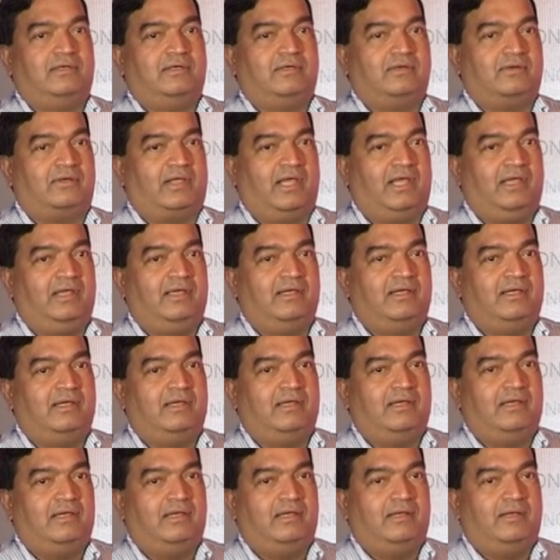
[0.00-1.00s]
okay?
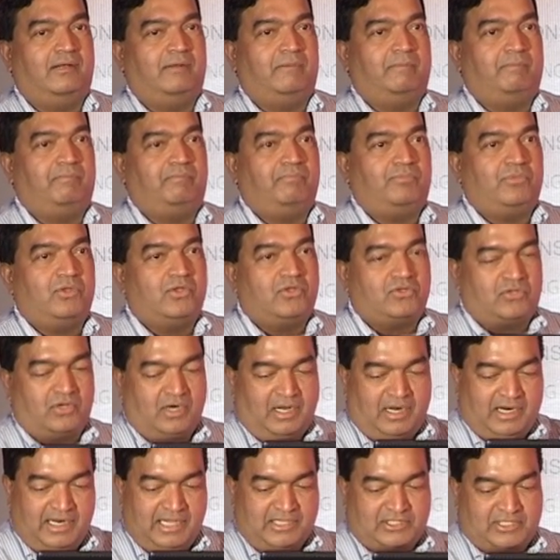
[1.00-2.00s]
So
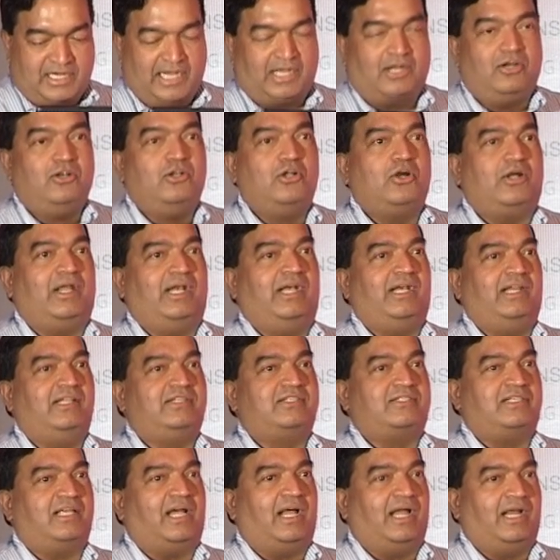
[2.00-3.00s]
now let's take a look at it
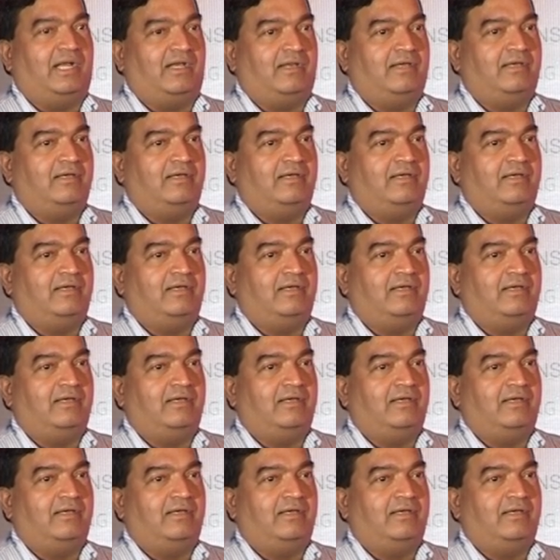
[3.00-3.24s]
inside.